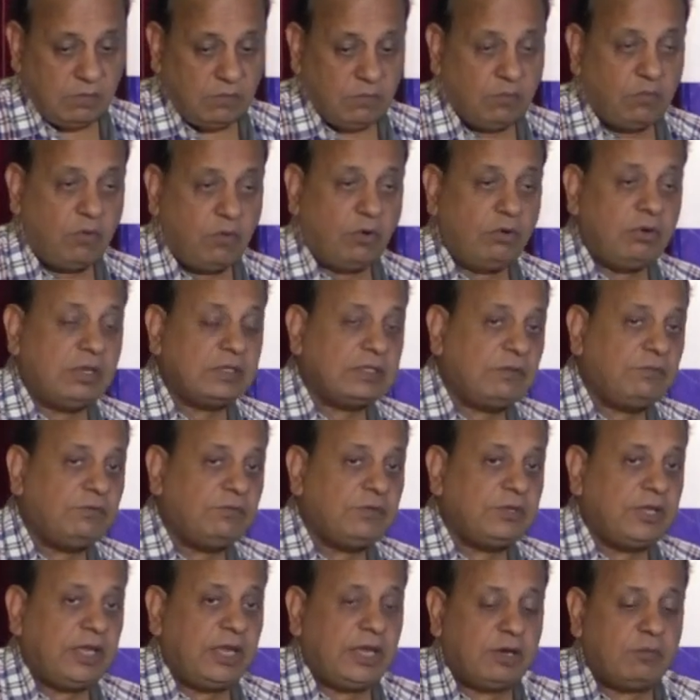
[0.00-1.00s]
What does a
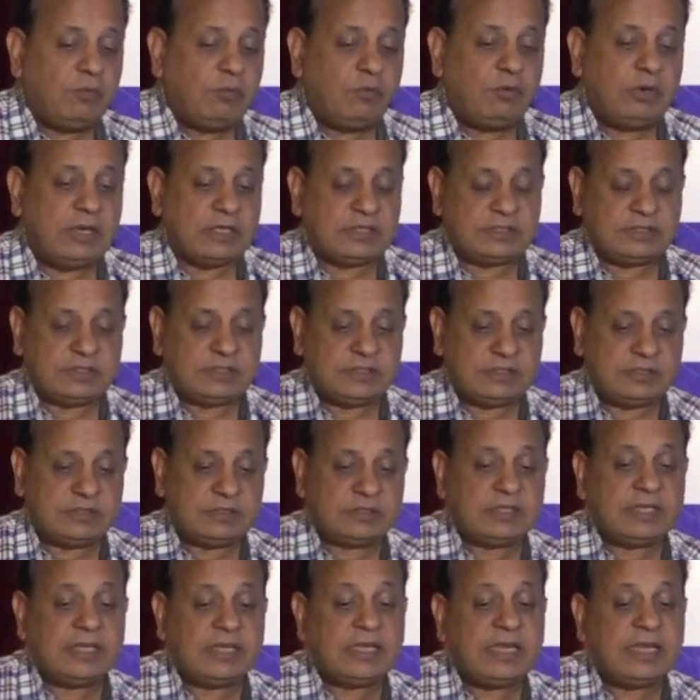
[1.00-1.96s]
VA ECMO does?